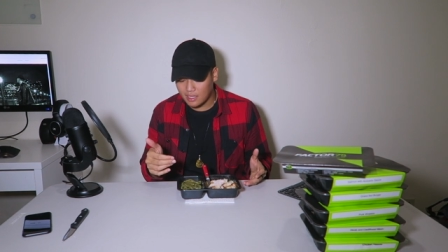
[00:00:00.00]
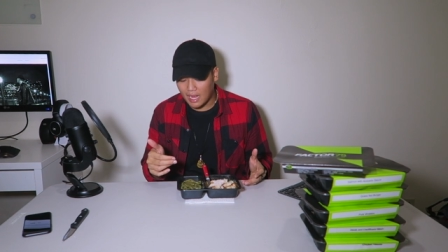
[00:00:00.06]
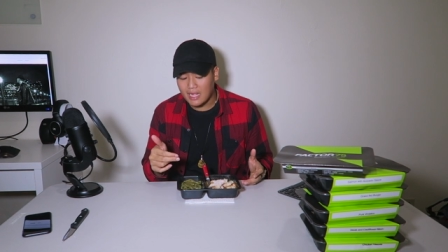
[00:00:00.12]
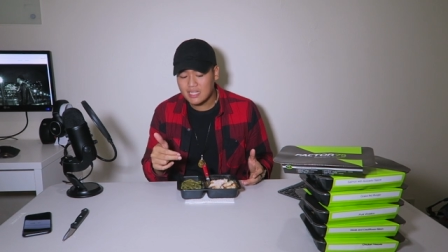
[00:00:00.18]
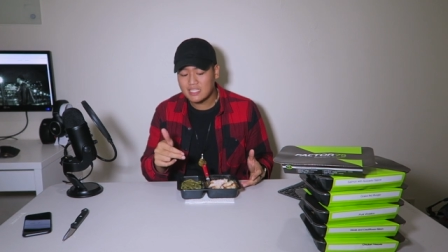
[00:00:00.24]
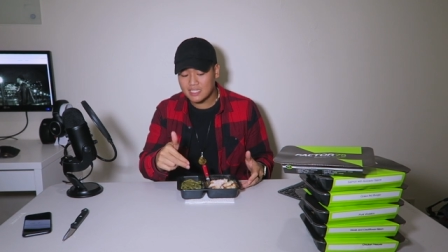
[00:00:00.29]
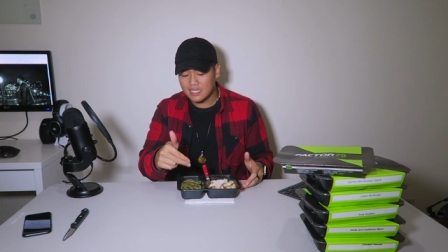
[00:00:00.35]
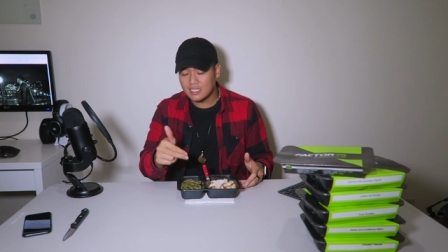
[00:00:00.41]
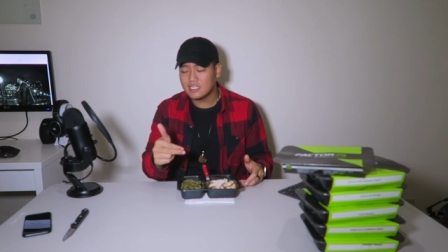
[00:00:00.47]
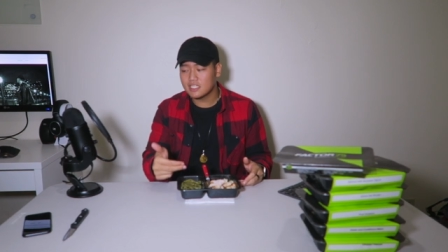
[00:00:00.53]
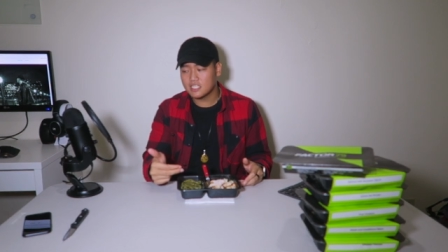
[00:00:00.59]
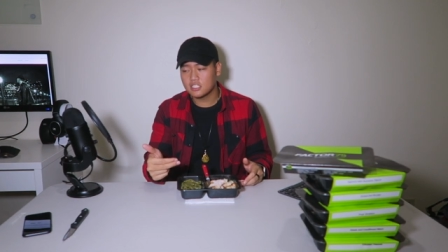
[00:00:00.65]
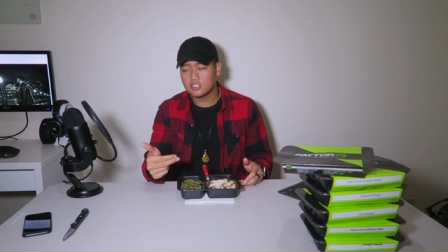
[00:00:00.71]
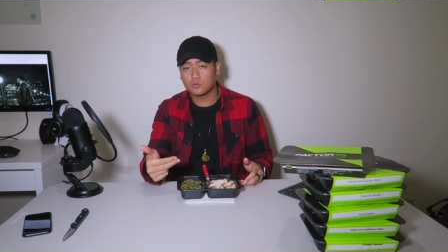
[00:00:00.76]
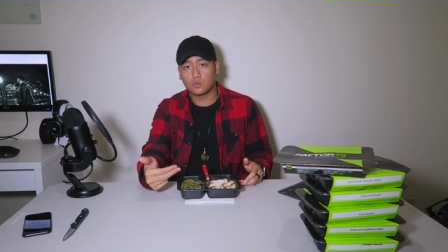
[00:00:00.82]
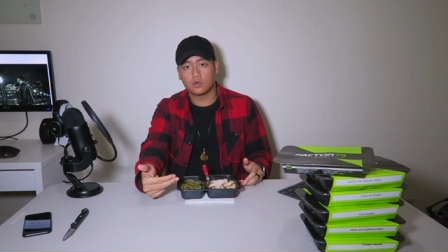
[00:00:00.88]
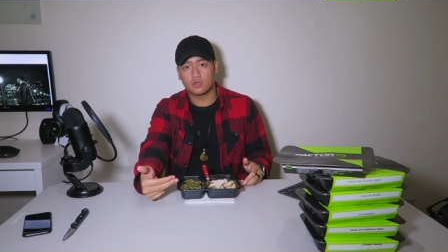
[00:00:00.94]
I'd say this
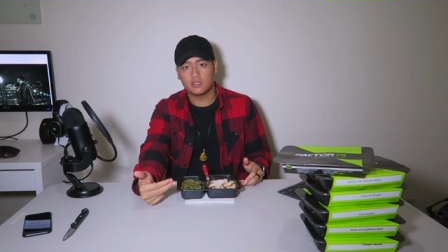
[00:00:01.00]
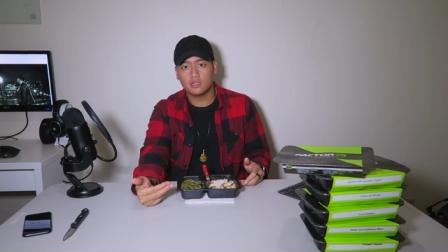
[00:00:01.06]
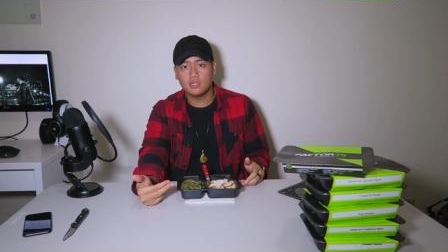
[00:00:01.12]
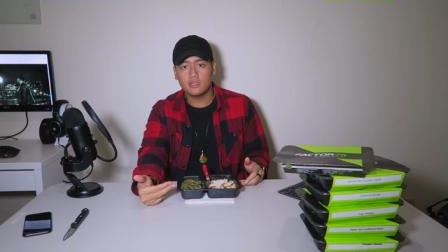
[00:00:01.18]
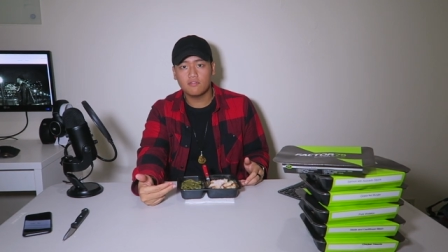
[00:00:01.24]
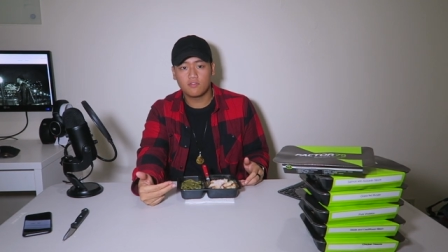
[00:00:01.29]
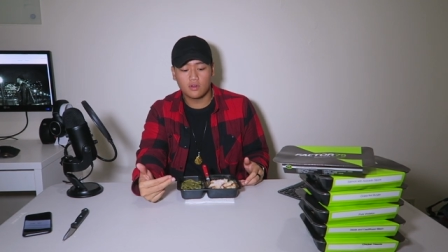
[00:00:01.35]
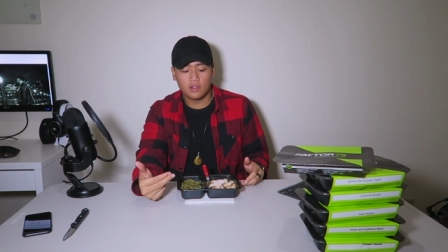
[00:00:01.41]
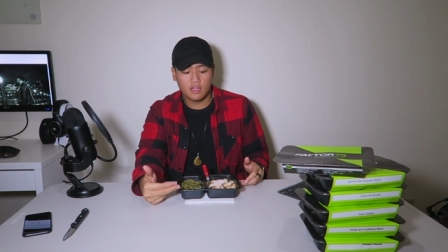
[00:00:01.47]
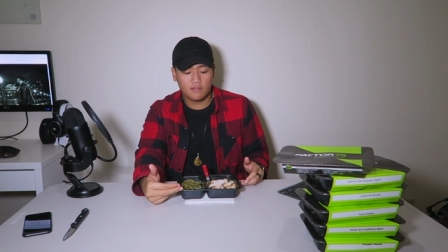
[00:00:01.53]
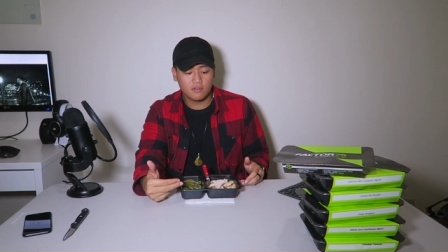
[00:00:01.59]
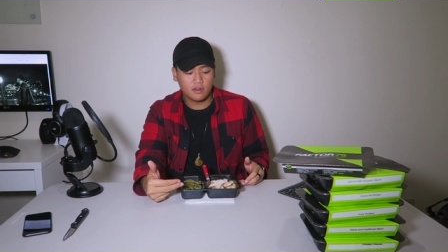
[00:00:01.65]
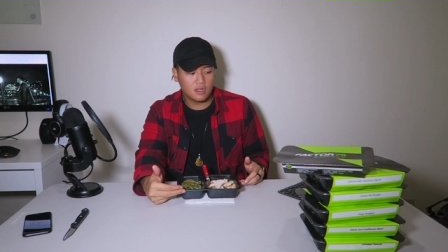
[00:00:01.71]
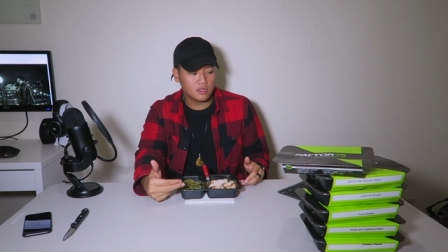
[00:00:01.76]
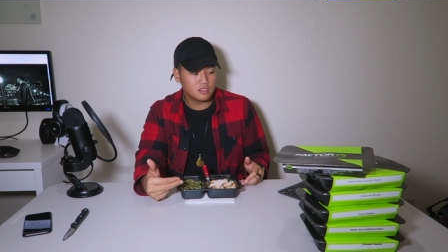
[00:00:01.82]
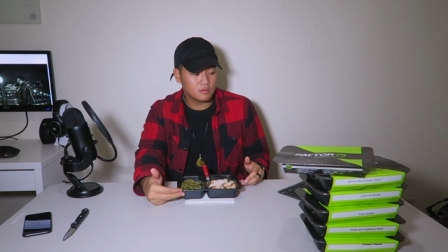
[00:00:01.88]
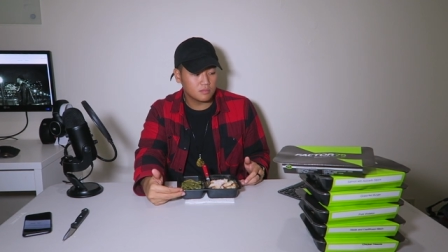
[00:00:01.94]
is worth it for
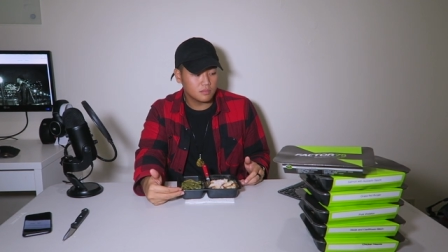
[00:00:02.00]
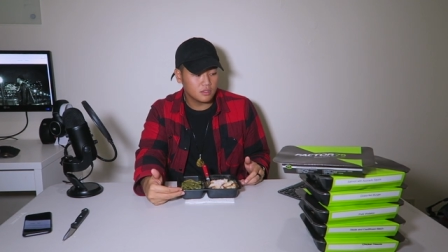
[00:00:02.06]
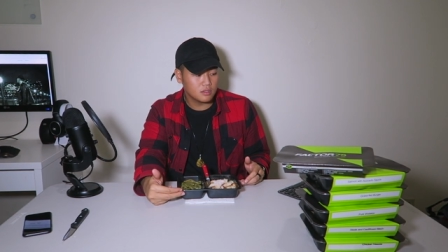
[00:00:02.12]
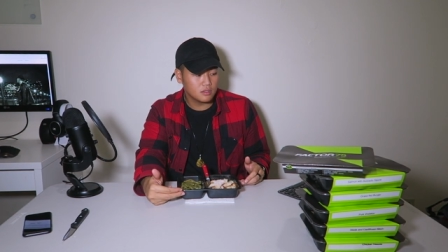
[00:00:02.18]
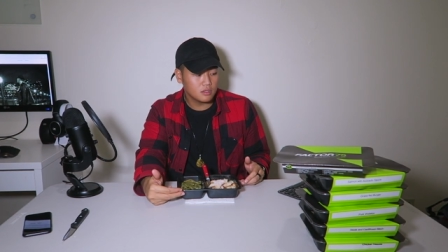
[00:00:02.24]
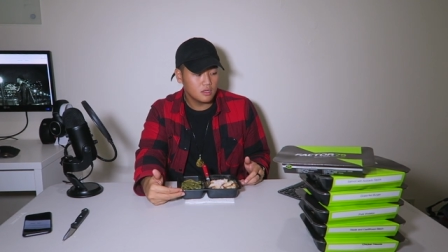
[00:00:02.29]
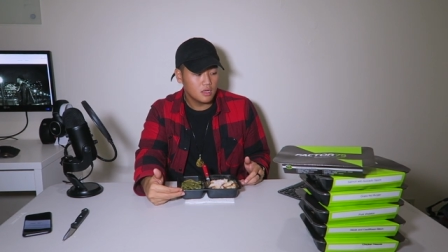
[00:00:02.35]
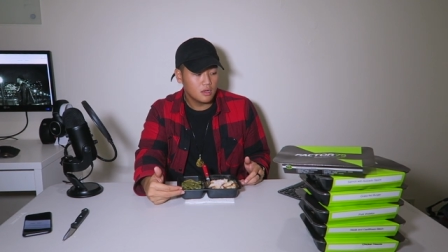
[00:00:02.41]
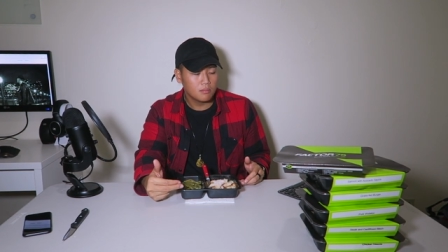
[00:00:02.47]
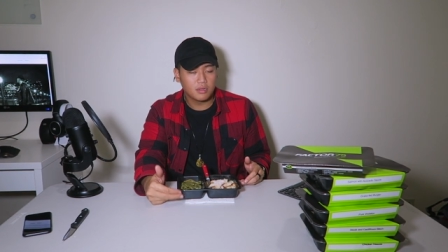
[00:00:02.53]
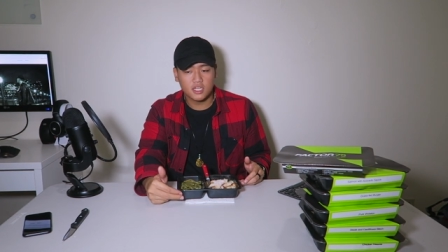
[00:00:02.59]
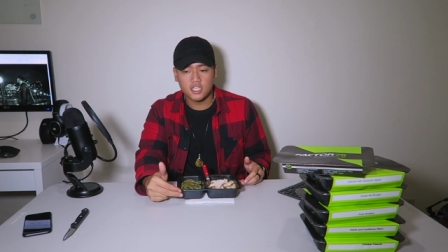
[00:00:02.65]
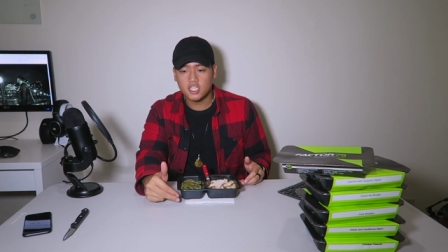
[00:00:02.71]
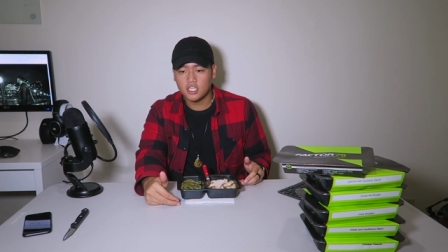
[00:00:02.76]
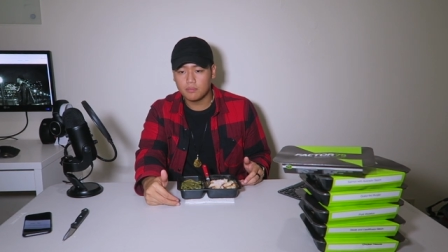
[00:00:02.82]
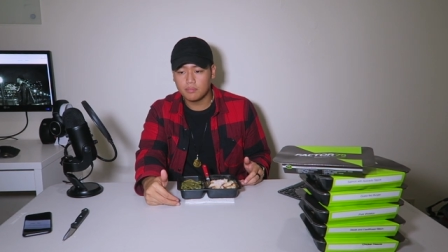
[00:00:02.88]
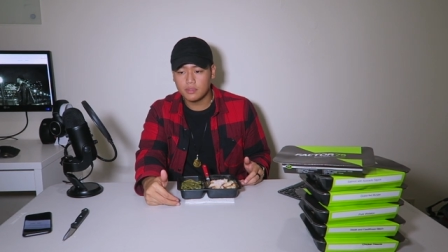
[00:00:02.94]
$11 a meal
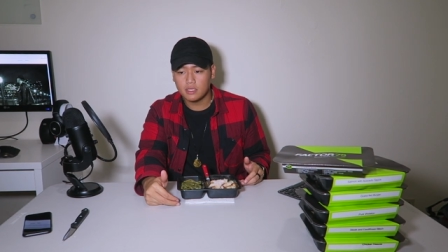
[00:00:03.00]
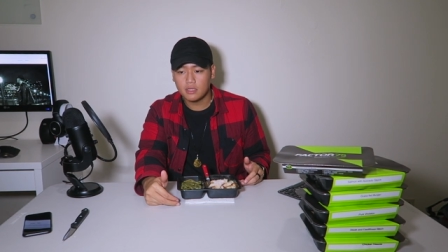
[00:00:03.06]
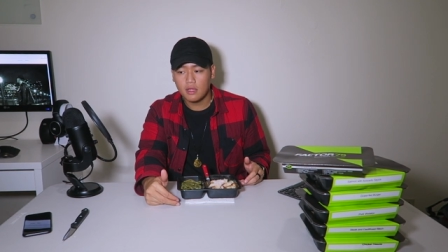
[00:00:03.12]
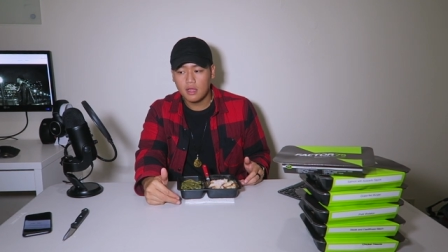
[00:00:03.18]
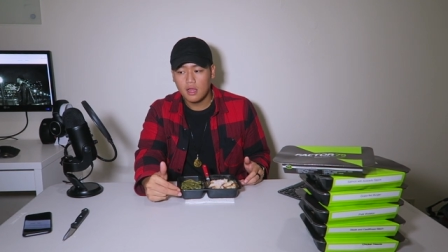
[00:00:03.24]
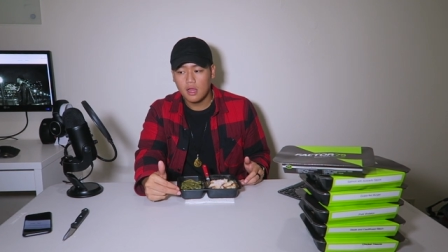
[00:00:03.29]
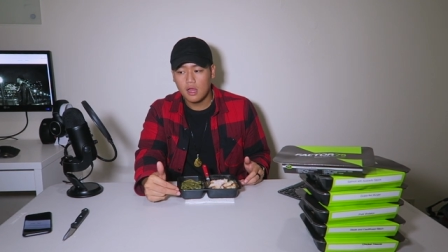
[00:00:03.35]
plus shipping.